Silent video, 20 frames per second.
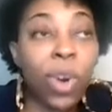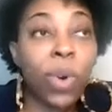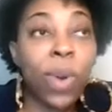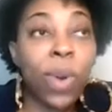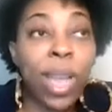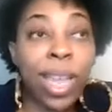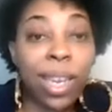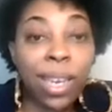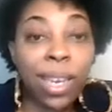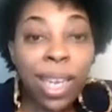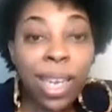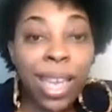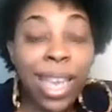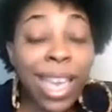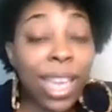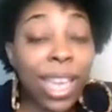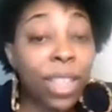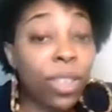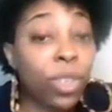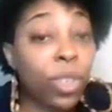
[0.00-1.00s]
and
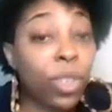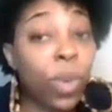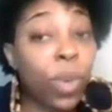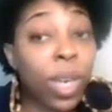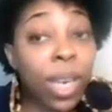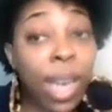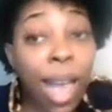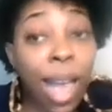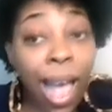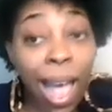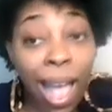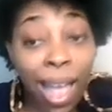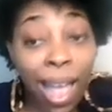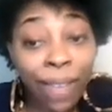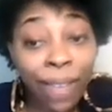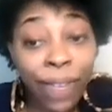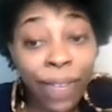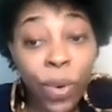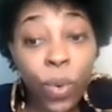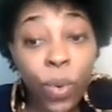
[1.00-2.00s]
either do it
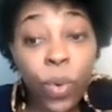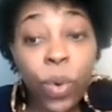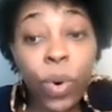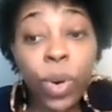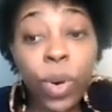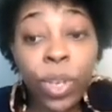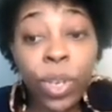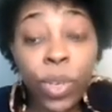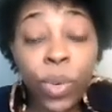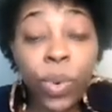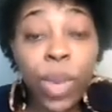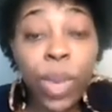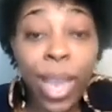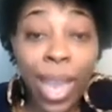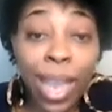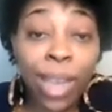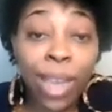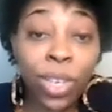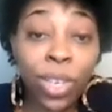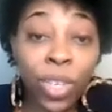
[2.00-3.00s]
live, or you
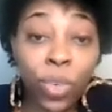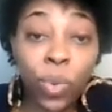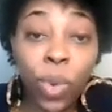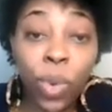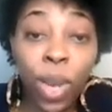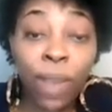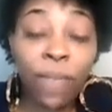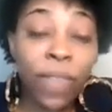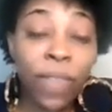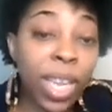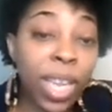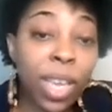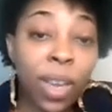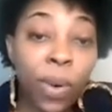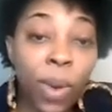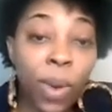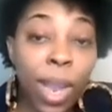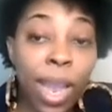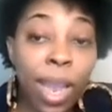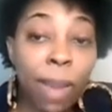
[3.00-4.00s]
can do a
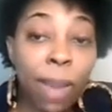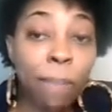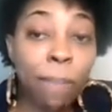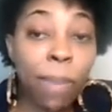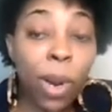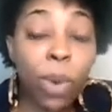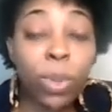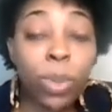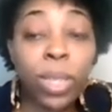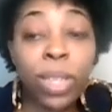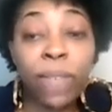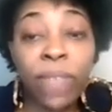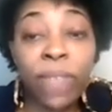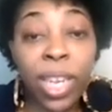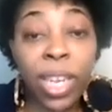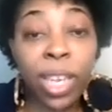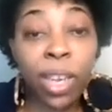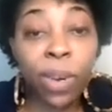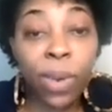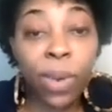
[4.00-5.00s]
video and post the
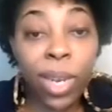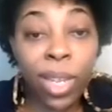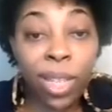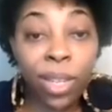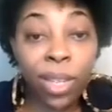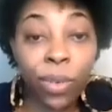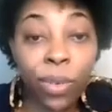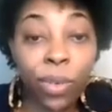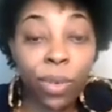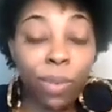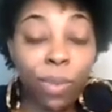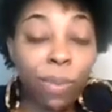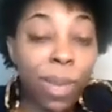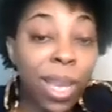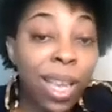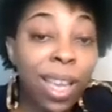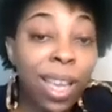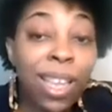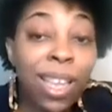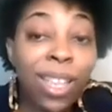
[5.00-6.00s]
video in the group.
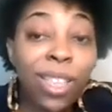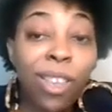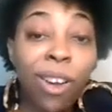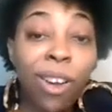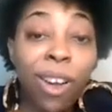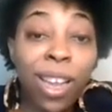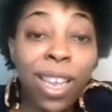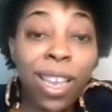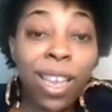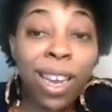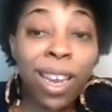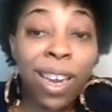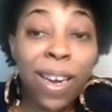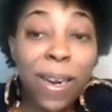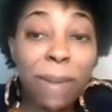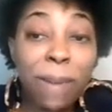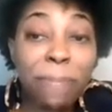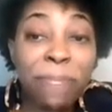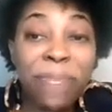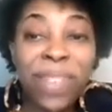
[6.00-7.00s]
Y'all
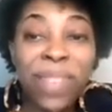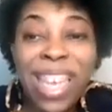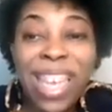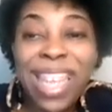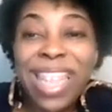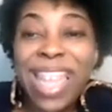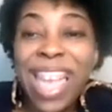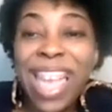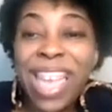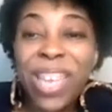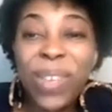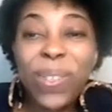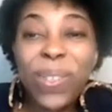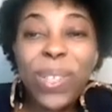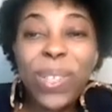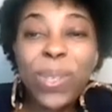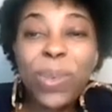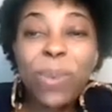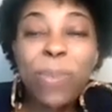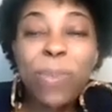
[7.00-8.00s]
can thank you
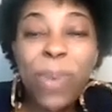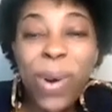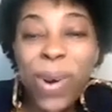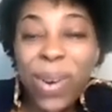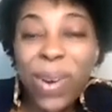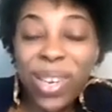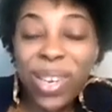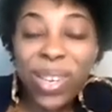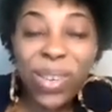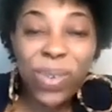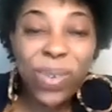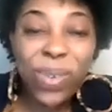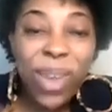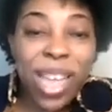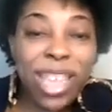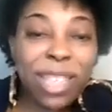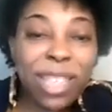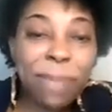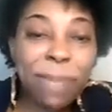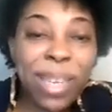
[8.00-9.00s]
to Paula, who
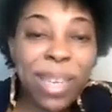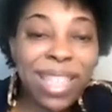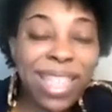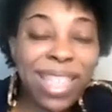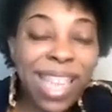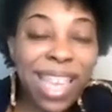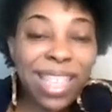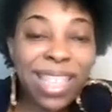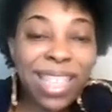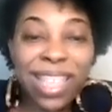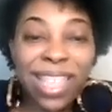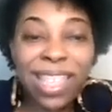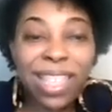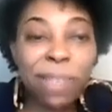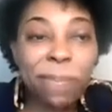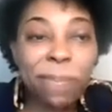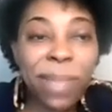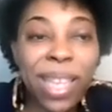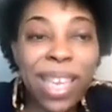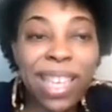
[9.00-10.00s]
has been testing
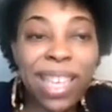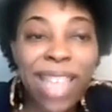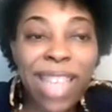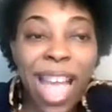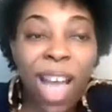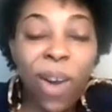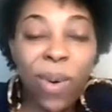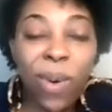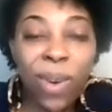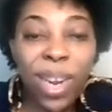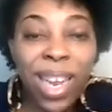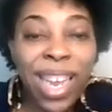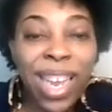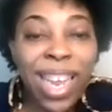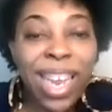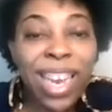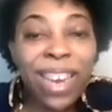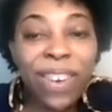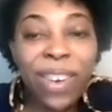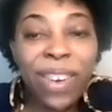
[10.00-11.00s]
some things out
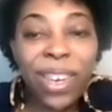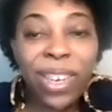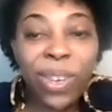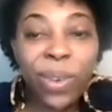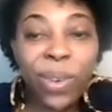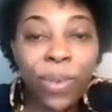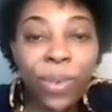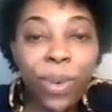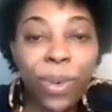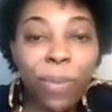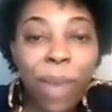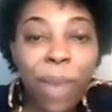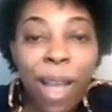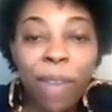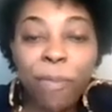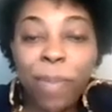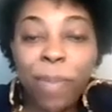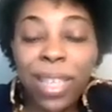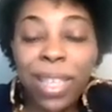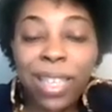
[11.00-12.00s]
here in the group.
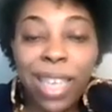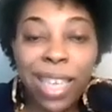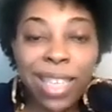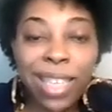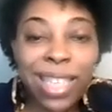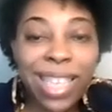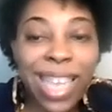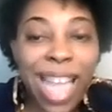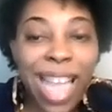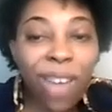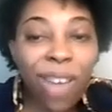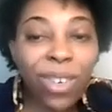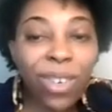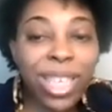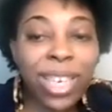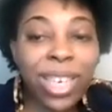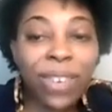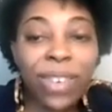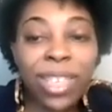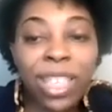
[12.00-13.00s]
I've been testing out,
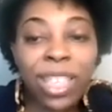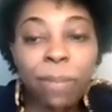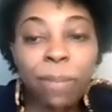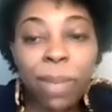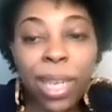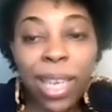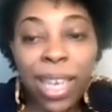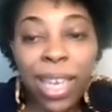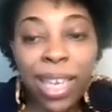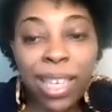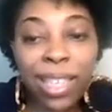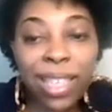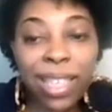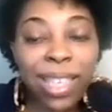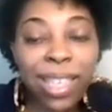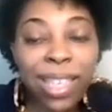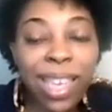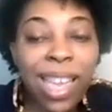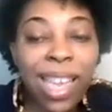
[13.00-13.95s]
sharing some links